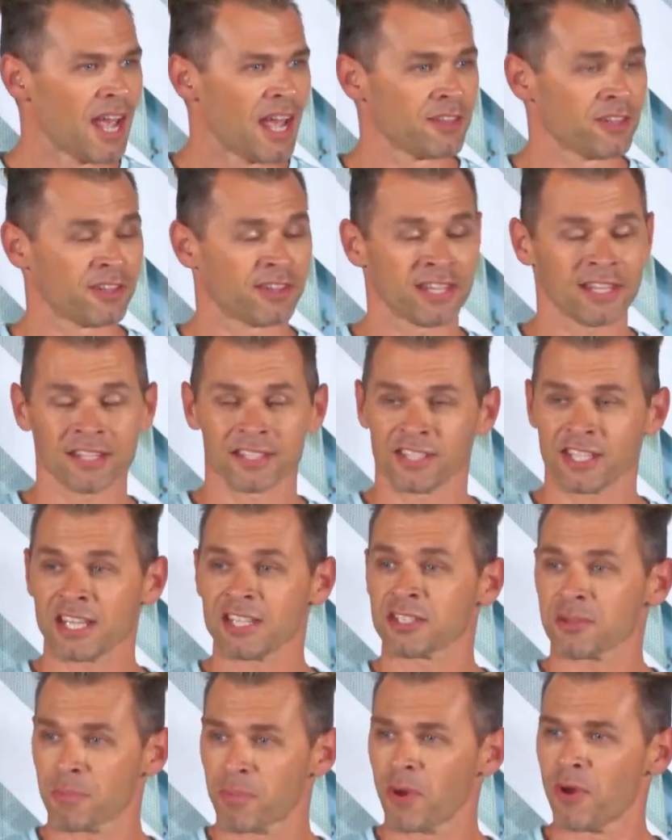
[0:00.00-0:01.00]
And the thing is,
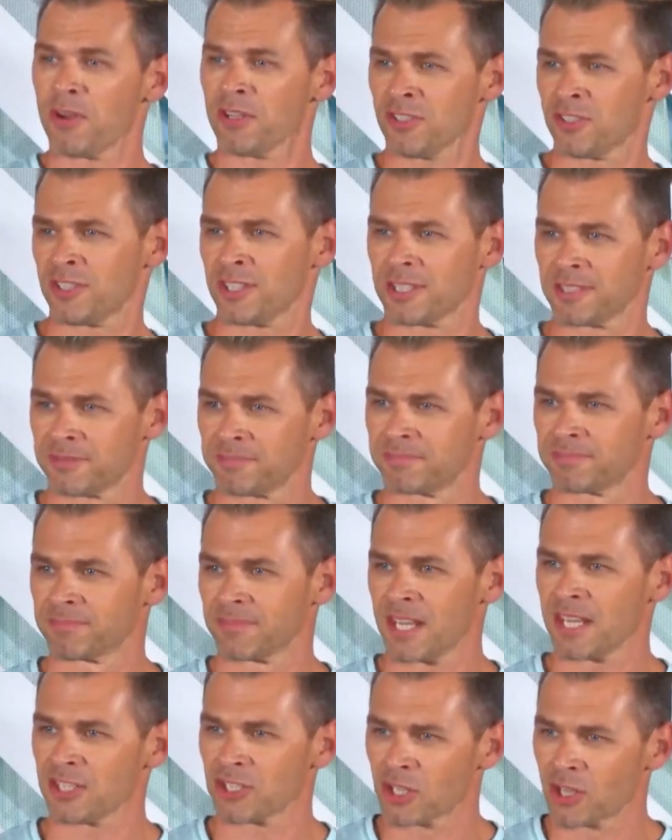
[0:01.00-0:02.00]
He's a
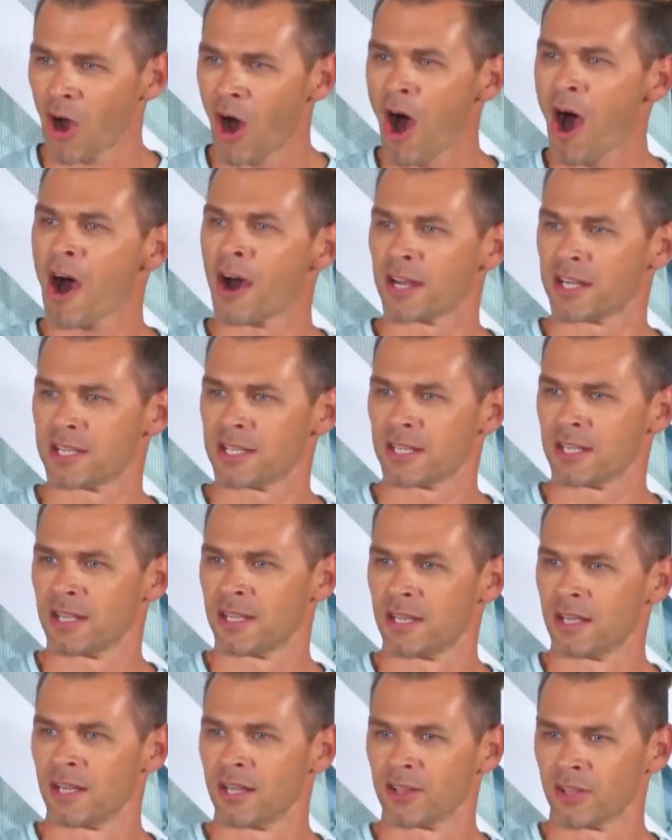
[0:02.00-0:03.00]
person, He's God,
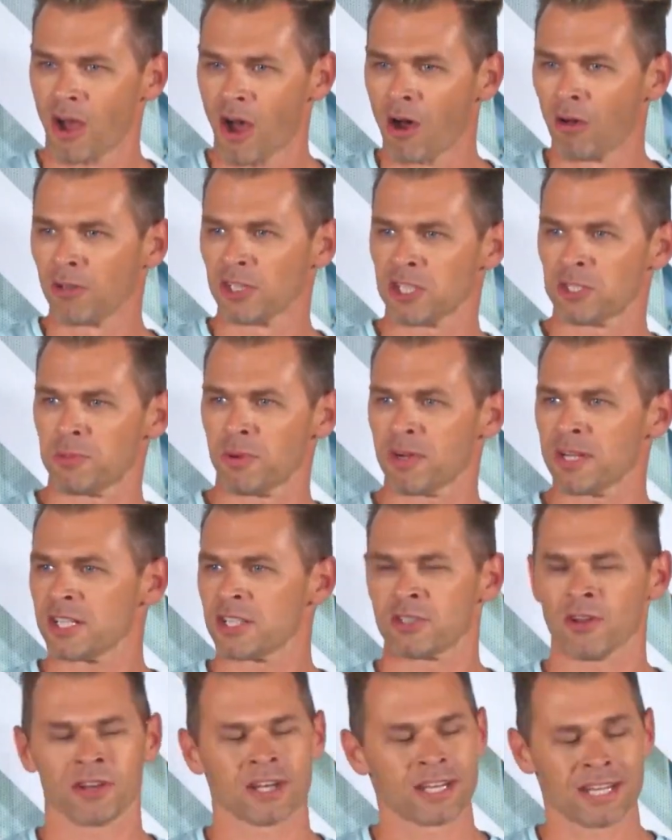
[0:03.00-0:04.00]
the Holy Spirit.
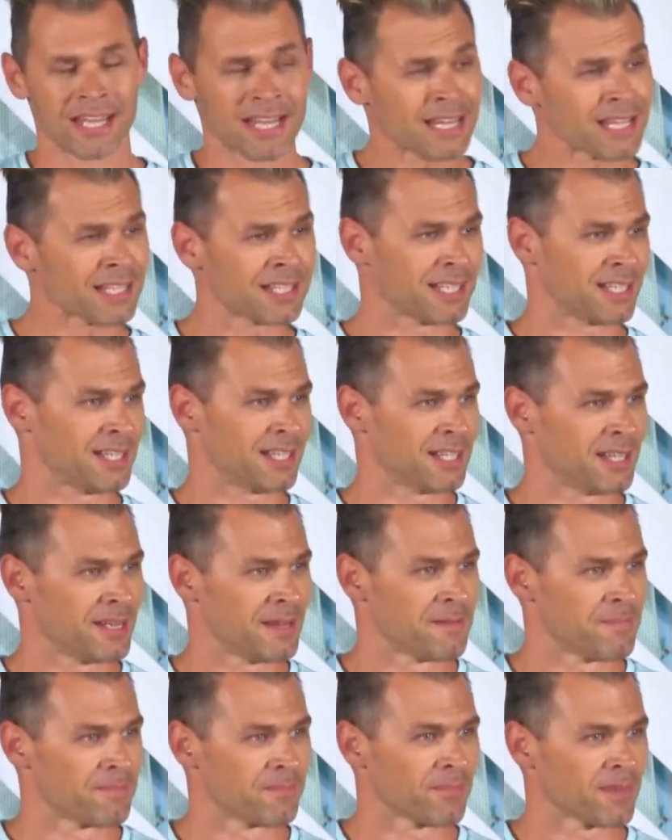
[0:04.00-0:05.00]
He's not an
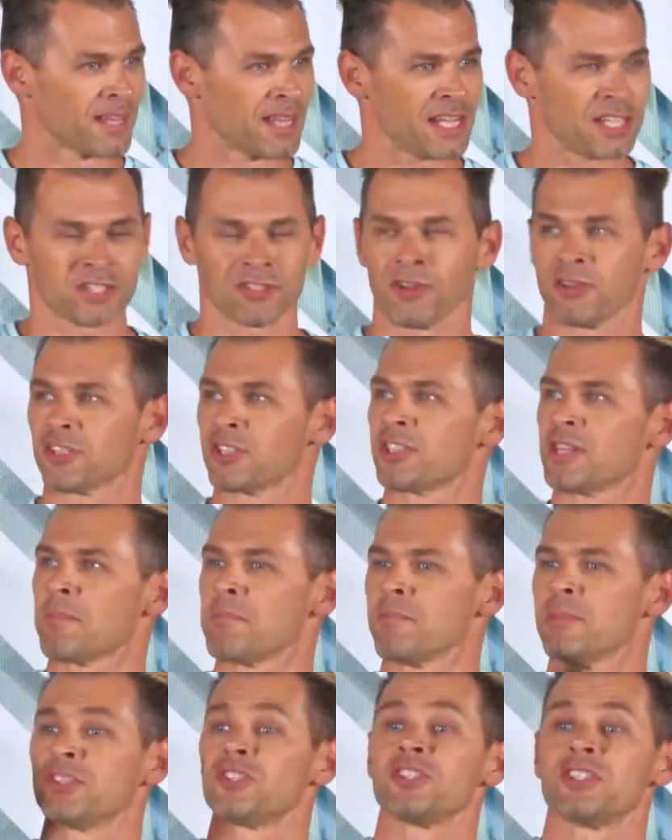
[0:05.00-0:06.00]
it, He's not
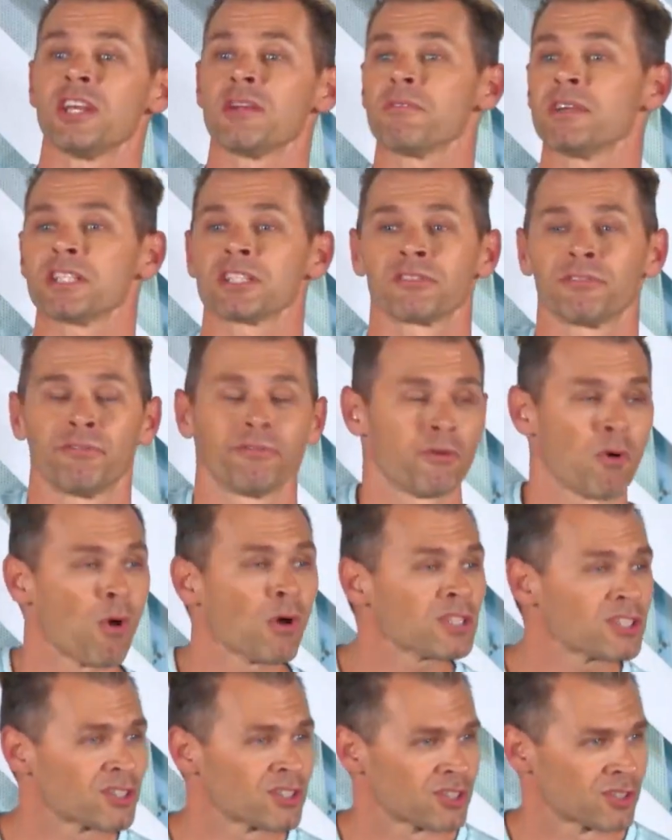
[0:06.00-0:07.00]
some mysterious
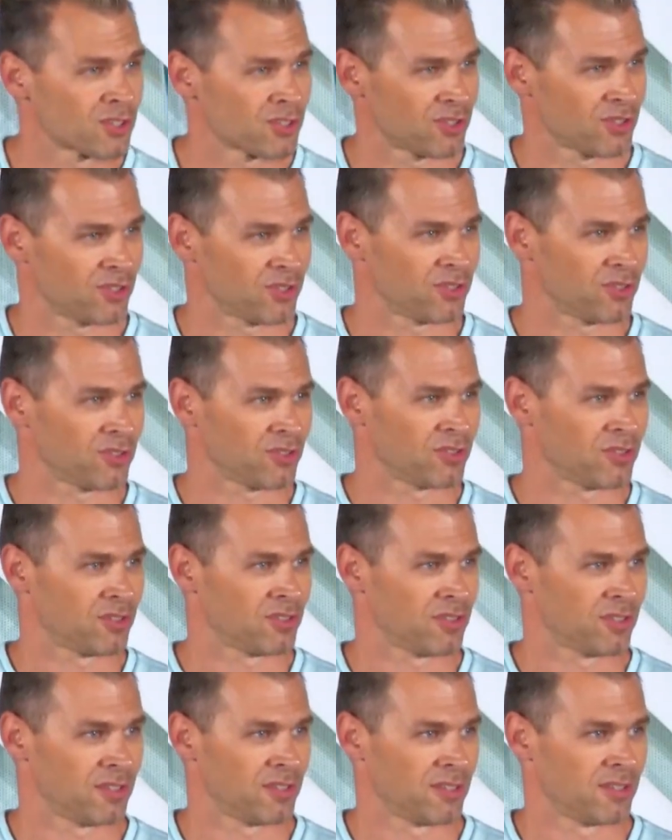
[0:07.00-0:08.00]
force.
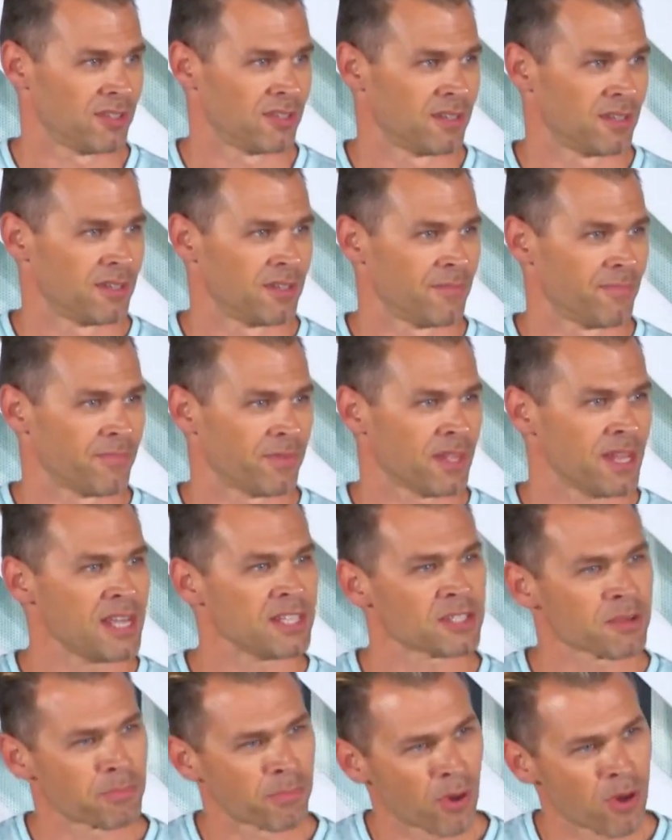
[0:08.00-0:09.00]

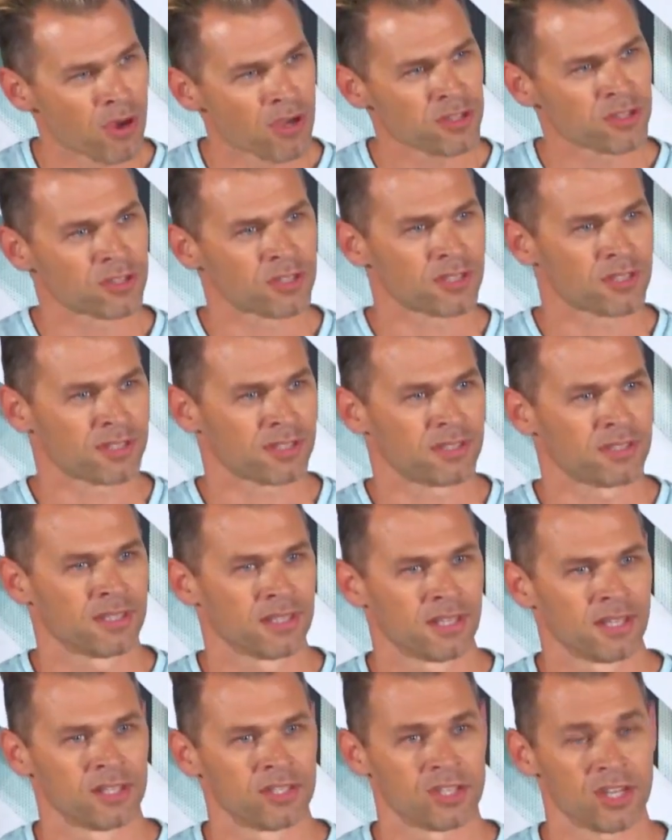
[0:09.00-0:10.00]
He's a
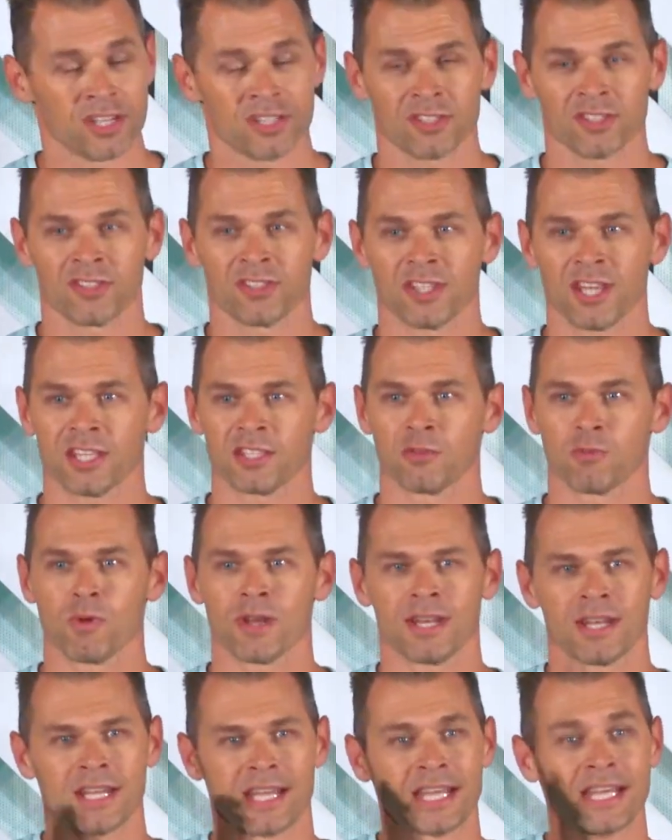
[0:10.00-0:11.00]
person. Jesus says,
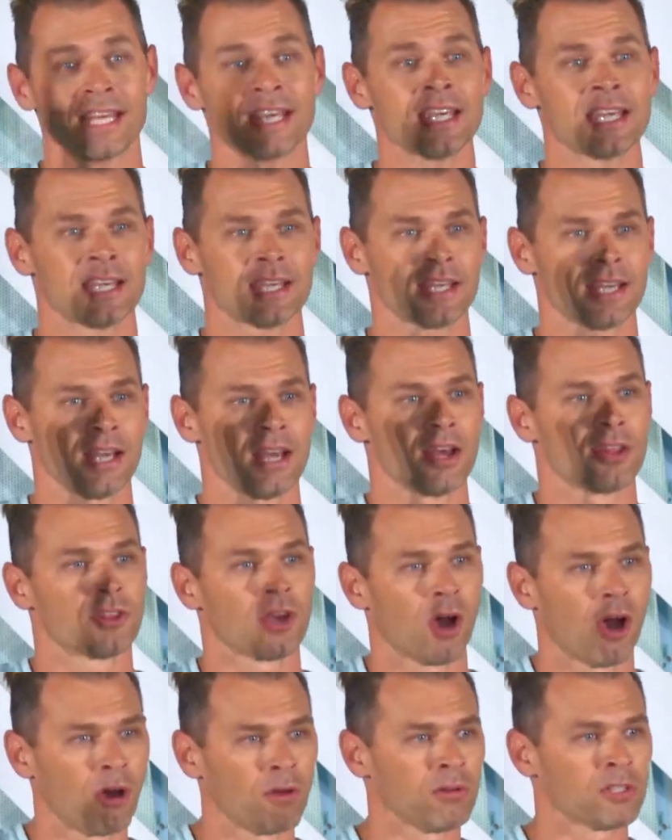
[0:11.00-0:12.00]
when He,
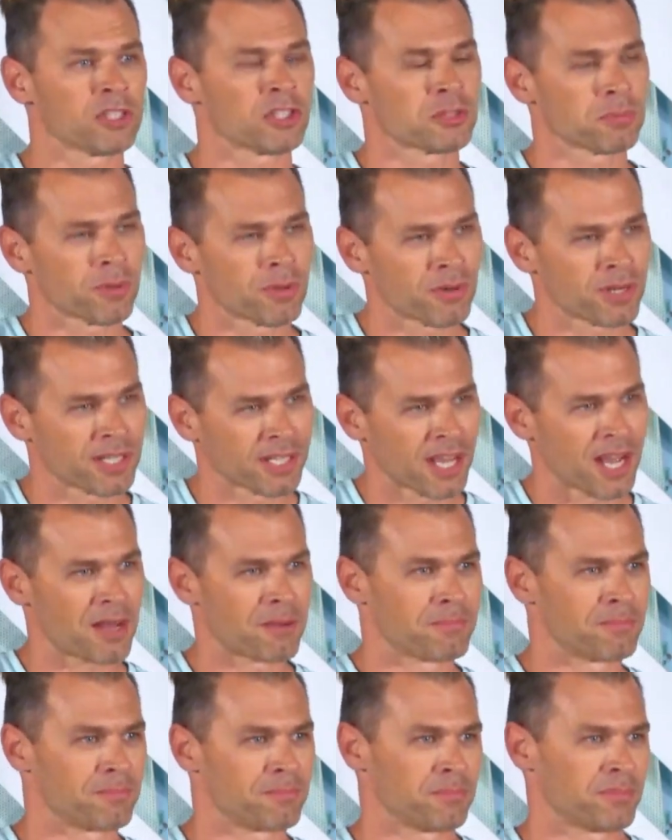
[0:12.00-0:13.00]
the Holy Spirit,
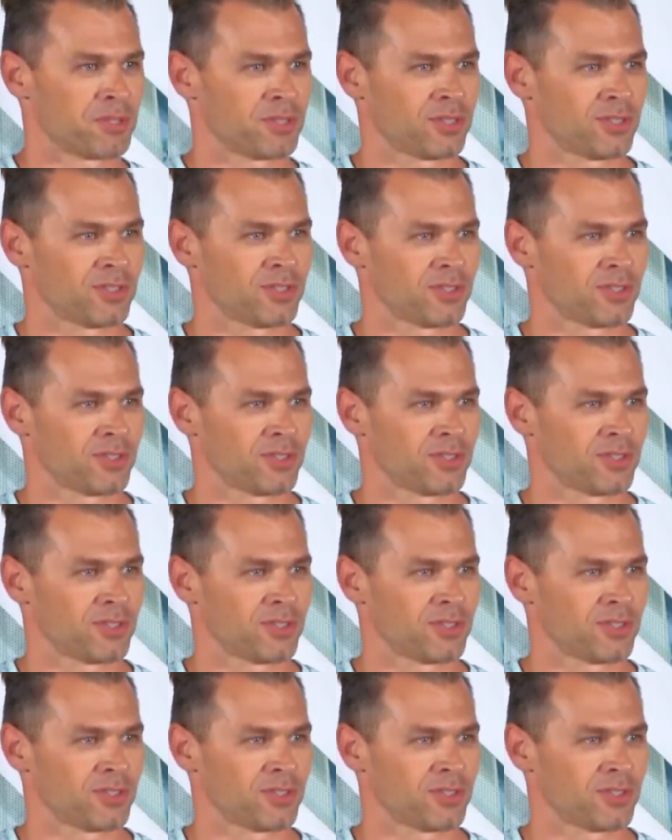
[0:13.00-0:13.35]
comes,